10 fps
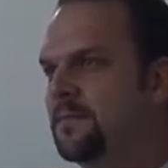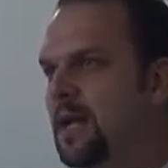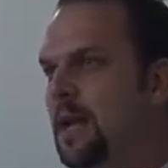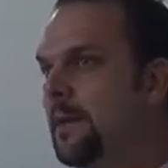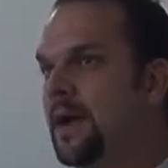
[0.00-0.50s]

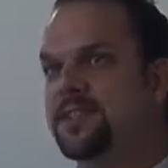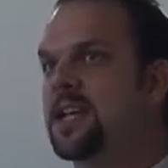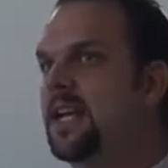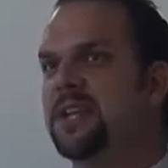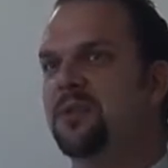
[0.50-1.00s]
And I'm not
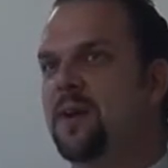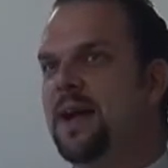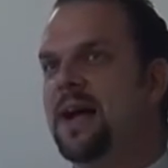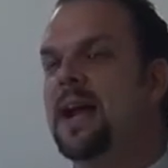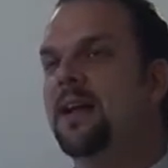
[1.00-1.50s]
saying either
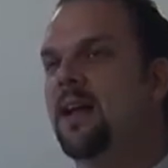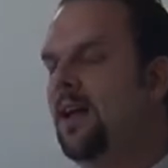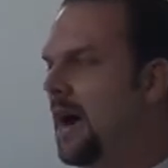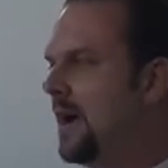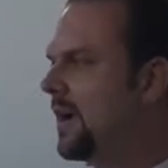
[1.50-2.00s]
way.
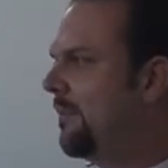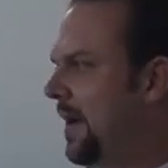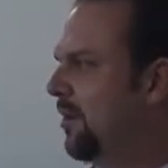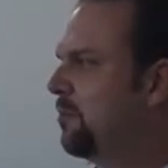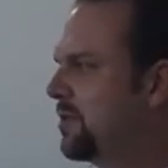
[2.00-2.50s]
I've got
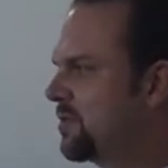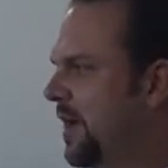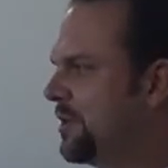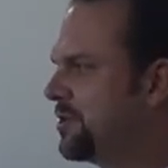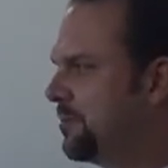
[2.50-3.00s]
my own
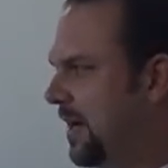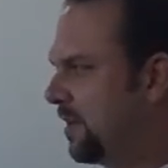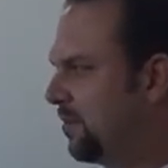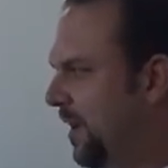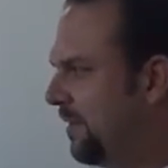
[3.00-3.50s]
persuasions about
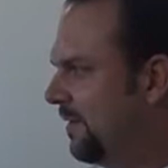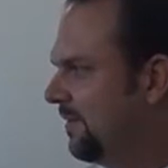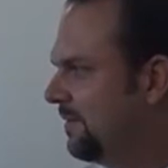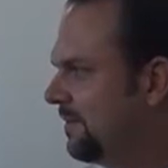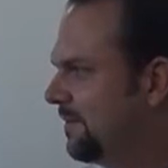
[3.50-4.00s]
the brethren.
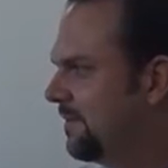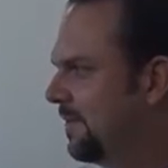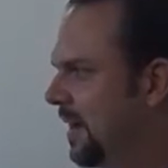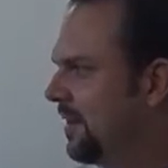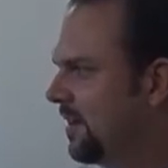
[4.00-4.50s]

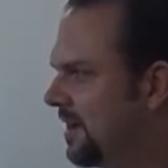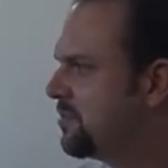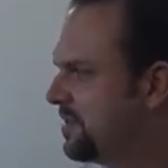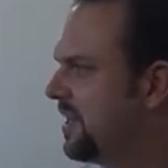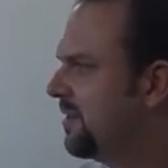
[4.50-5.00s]
I think God's
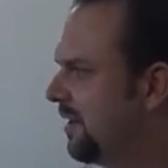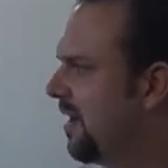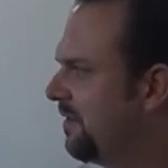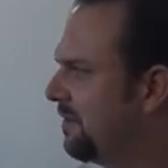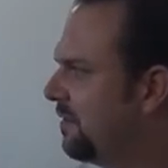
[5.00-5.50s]
receiving a
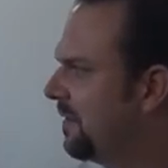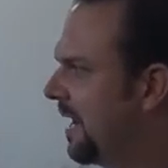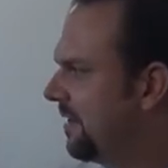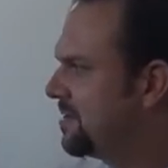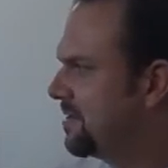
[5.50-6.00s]
lot of fruit
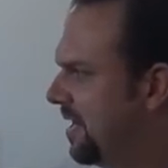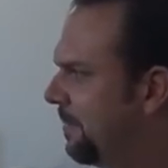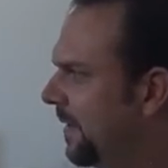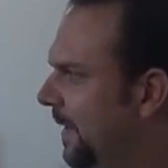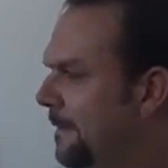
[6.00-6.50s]
out of this
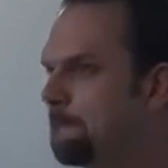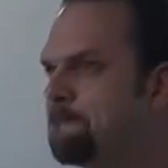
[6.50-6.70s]
assembly.